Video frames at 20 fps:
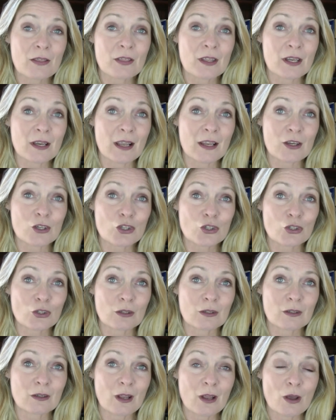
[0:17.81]
the
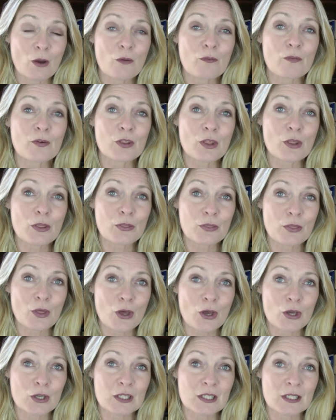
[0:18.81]
nation for the
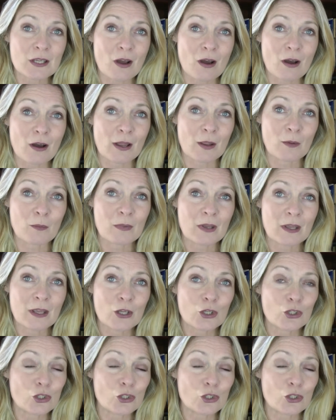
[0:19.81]
third time